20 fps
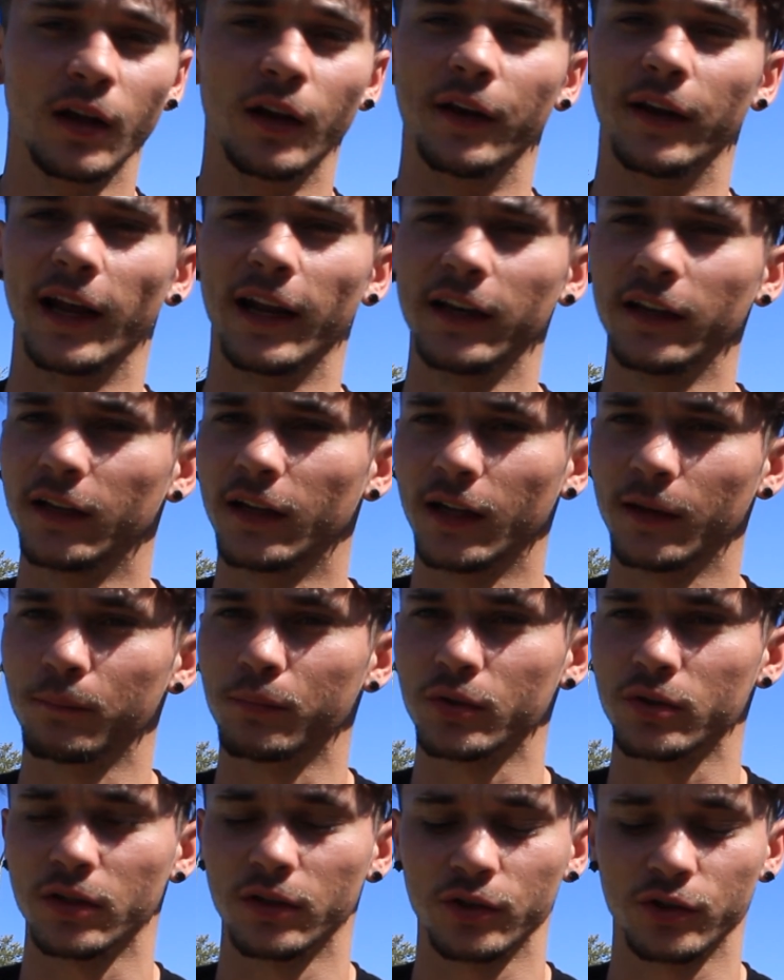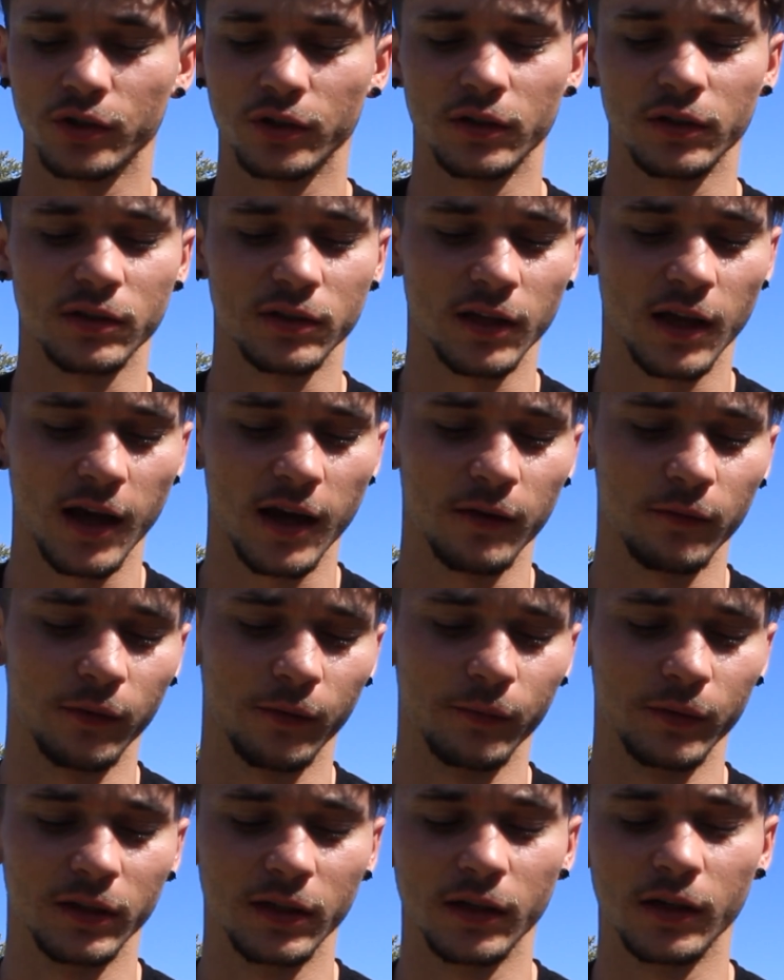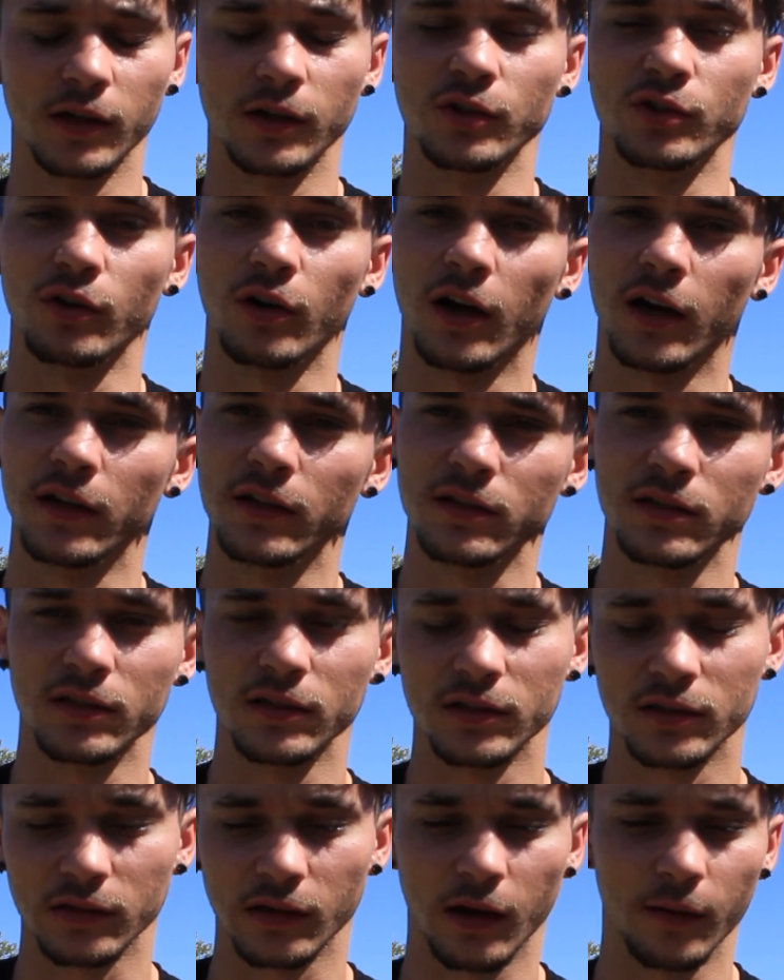99% sure it's that when we did it on Johannes's.